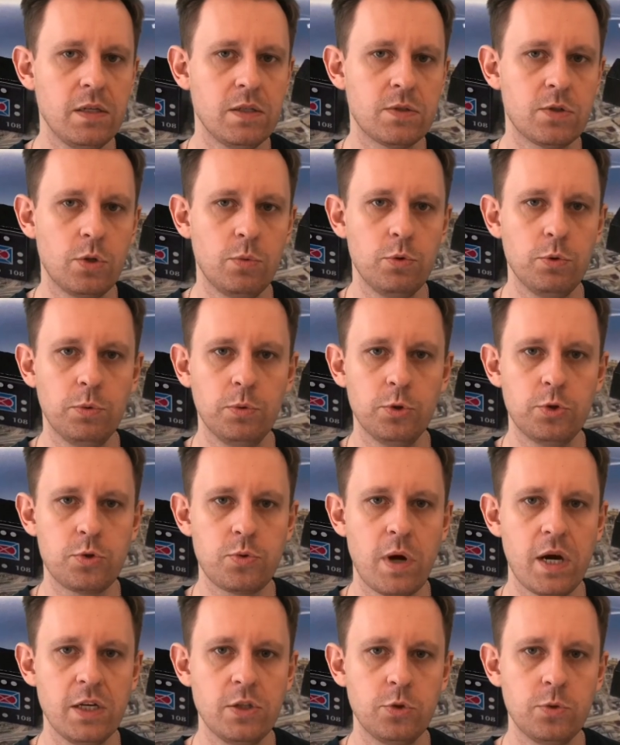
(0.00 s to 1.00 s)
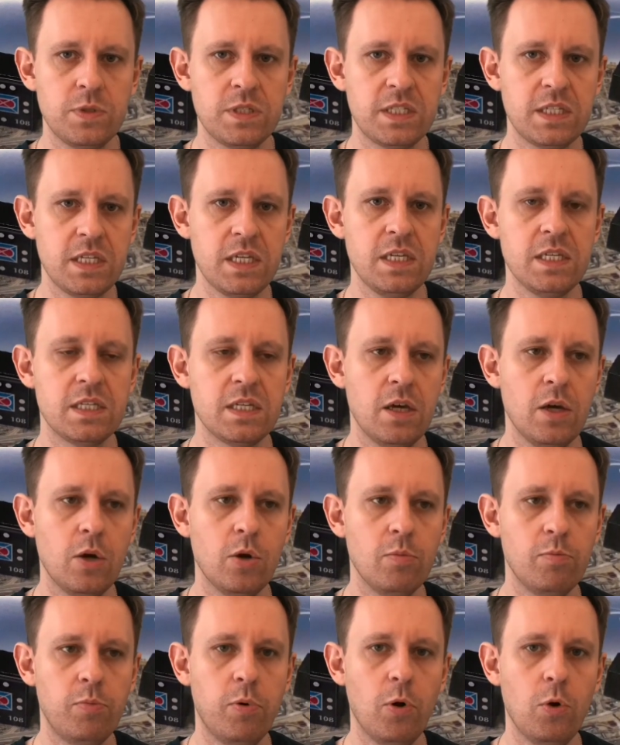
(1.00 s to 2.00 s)
So you will try to seize
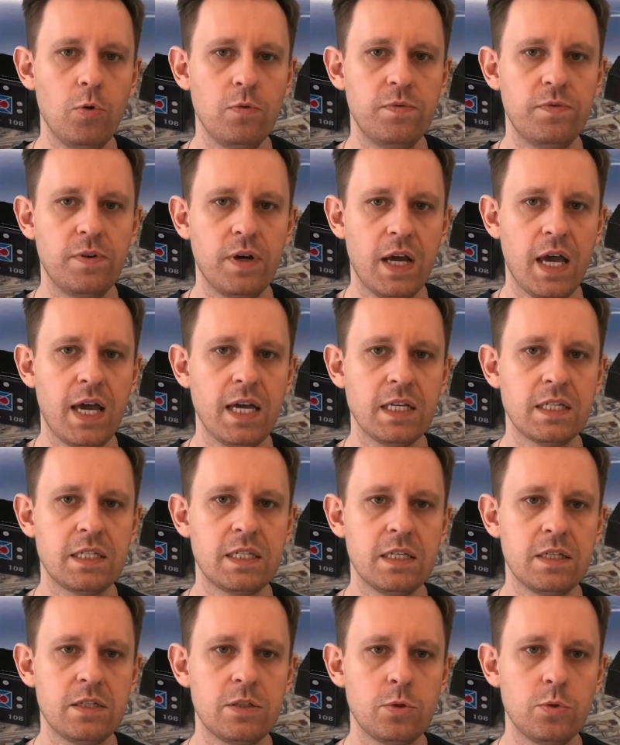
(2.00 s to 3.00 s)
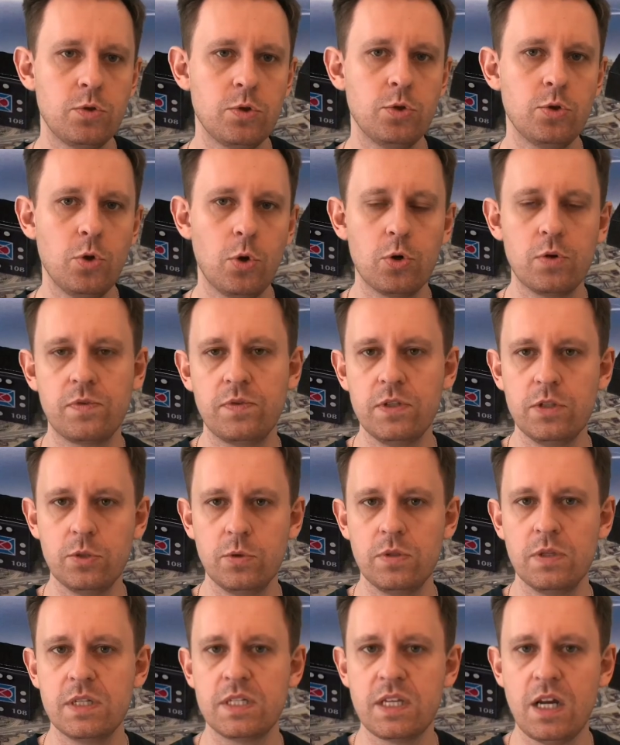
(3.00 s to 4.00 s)
both hexes to the north and to
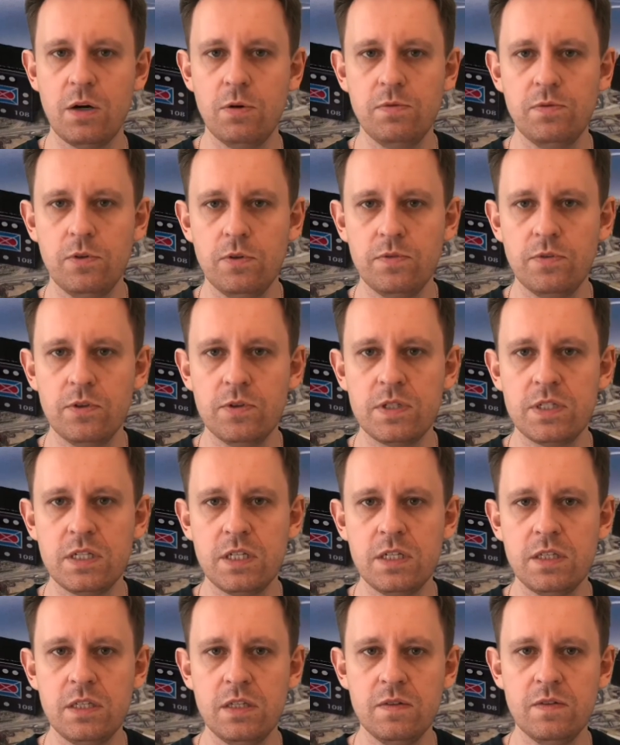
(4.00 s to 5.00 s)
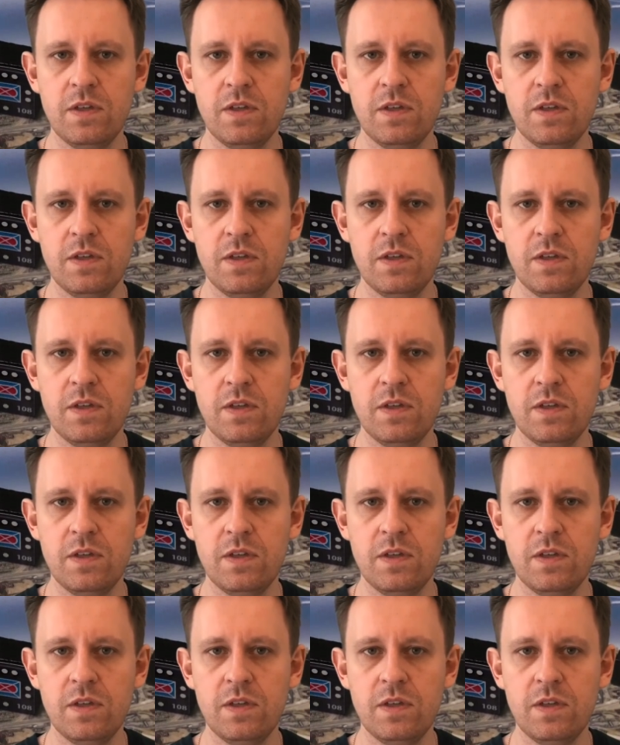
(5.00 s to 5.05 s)
the south of the city.